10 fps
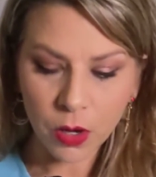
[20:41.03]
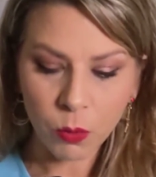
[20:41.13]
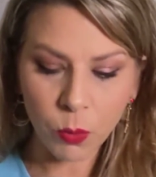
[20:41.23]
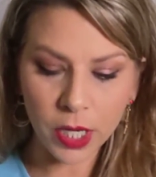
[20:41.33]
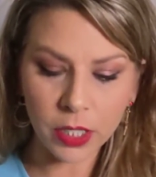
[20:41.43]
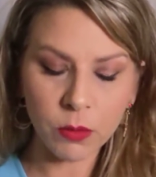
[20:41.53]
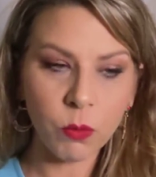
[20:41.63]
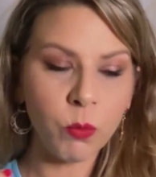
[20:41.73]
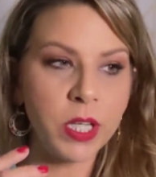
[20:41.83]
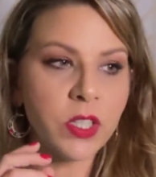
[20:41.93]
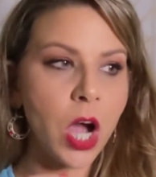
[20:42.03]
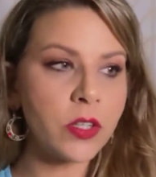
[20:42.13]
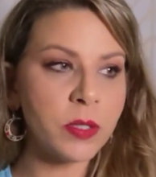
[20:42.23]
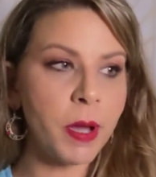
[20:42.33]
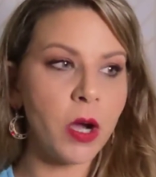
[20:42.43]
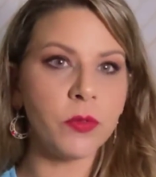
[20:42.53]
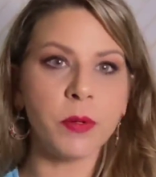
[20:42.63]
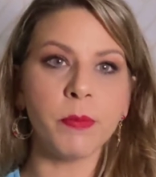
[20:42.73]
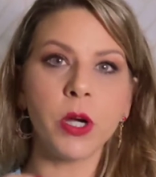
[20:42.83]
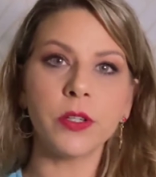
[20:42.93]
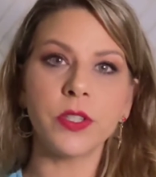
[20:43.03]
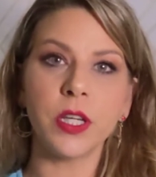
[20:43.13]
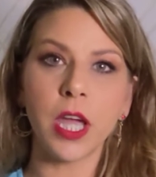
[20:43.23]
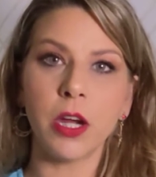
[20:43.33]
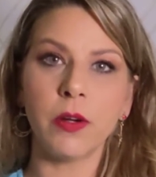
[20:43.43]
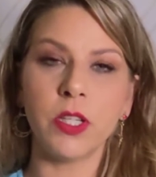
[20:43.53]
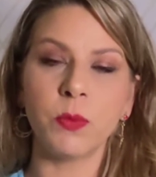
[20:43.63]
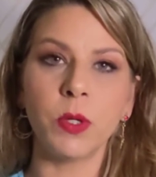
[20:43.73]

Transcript: when we talked about the Mars and Aries,